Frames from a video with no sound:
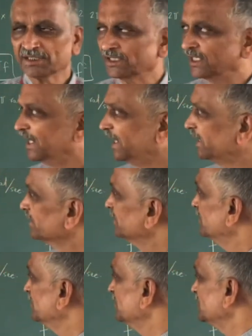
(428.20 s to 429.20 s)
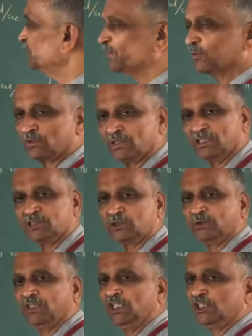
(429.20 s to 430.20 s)
they are reciprocal
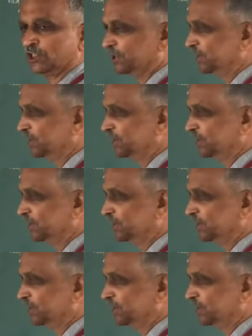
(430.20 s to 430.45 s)
to each